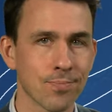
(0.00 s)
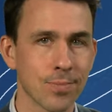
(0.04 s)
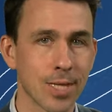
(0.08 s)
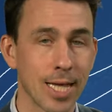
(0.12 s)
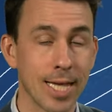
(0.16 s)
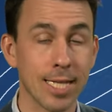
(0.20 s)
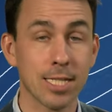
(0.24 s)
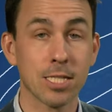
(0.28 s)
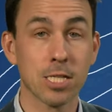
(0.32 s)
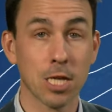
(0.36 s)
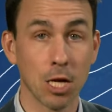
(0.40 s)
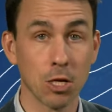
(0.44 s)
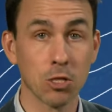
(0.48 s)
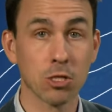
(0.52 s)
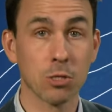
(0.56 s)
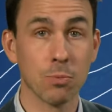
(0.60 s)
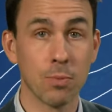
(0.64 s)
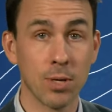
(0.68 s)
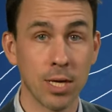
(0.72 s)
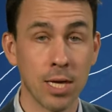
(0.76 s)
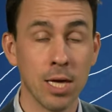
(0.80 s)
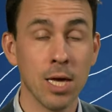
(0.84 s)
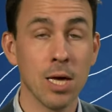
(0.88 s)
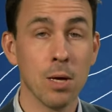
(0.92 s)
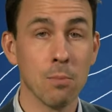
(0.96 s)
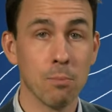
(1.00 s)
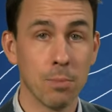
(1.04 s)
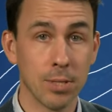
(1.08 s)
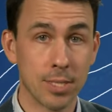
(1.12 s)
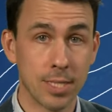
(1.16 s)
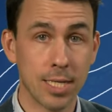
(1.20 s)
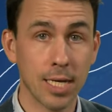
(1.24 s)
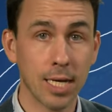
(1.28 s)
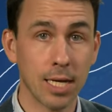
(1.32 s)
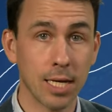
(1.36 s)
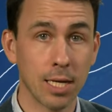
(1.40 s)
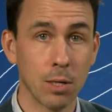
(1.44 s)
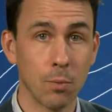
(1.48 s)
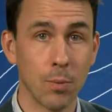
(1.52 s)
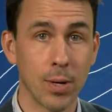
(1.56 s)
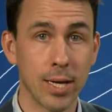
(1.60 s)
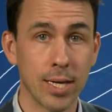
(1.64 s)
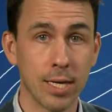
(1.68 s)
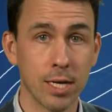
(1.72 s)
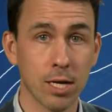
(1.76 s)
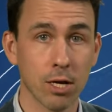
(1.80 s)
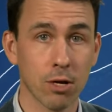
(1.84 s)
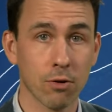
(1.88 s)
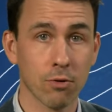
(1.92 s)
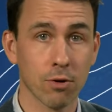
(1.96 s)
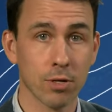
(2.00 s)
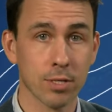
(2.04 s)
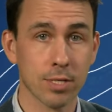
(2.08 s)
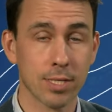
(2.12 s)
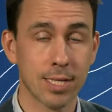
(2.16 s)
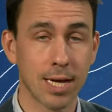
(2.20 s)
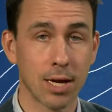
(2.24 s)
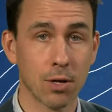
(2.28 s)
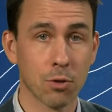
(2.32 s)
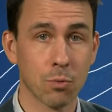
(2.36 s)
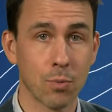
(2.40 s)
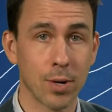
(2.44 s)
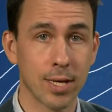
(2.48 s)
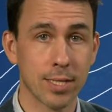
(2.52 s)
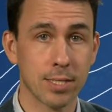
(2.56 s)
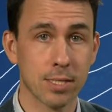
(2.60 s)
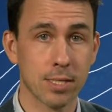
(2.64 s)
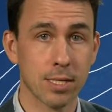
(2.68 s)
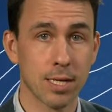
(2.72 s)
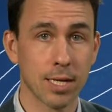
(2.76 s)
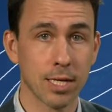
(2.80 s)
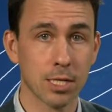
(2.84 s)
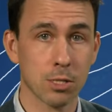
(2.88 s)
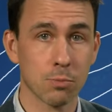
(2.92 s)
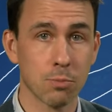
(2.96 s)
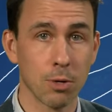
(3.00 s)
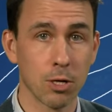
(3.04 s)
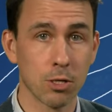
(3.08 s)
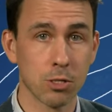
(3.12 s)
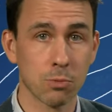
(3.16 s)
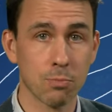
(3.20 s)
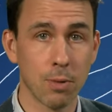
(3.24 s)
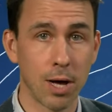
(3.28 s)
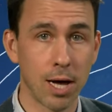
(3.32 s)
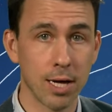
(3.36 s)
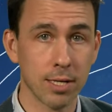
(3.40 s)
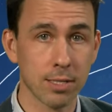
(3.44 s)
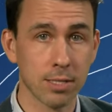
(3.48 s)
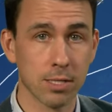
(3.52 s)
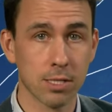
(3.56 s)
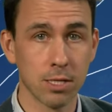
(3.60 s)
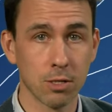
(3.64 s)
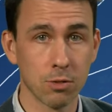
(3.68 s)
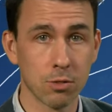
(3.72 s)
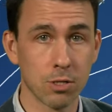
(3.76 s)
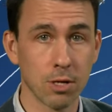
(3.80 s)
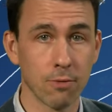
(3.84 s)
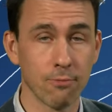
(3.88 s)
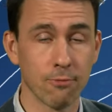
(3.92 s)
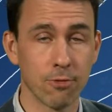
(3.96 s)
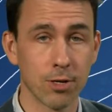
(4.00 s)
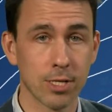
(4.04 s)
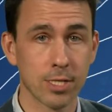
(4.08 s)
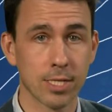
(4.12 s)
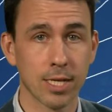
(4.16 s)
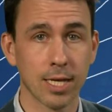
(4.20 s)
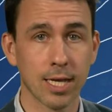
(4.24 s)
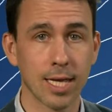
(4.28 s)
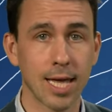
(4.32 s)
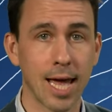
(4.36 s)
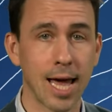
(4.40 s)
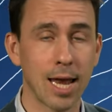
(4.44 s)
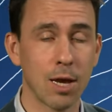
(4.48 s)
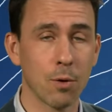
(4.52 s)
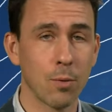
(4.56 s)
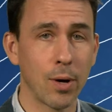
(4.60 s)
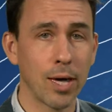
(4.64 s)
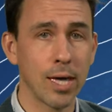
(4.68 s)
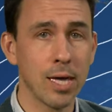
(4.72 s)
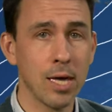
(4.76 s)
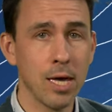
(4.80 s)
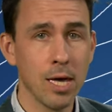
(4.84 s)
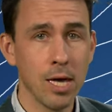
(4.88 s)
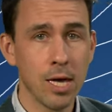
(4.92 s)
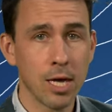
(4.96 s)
It's going to be particularly windy across southwestern exposed parts, so Dumfries and Galloway.